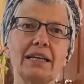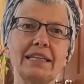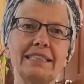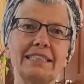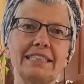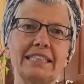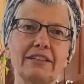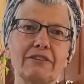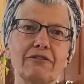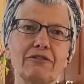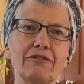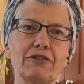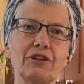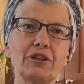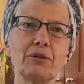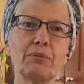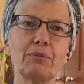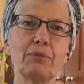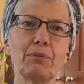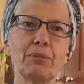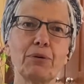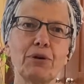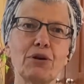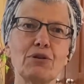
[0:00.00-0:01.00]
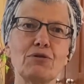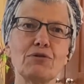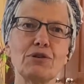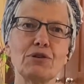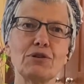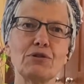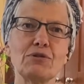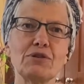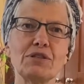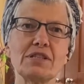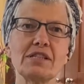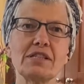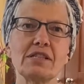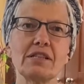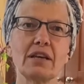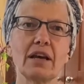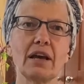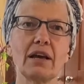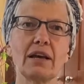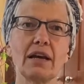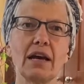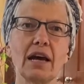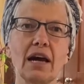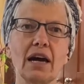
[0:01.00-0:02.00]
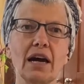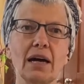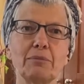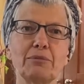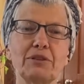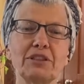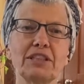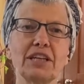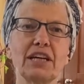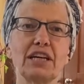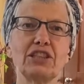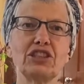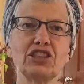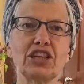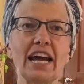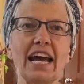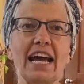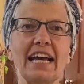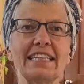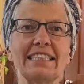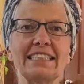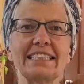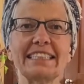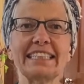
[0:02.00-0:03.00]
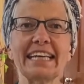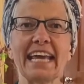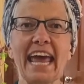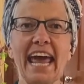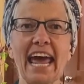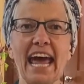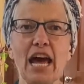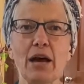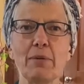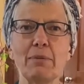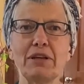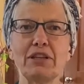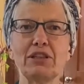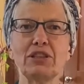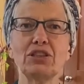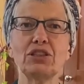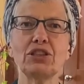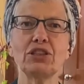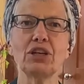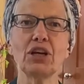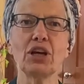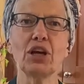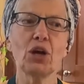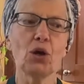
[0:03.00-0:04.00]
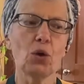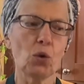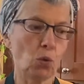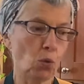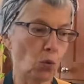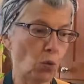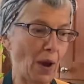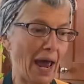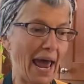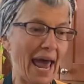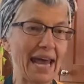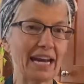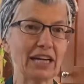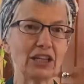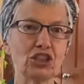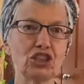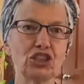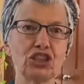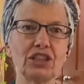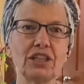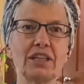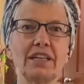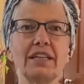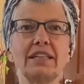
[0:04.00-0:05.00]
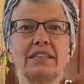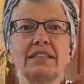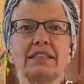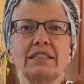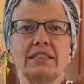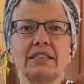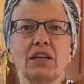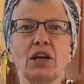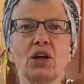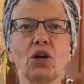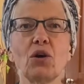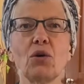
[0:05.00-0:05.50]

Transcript: different produce such as cabbage, radishes.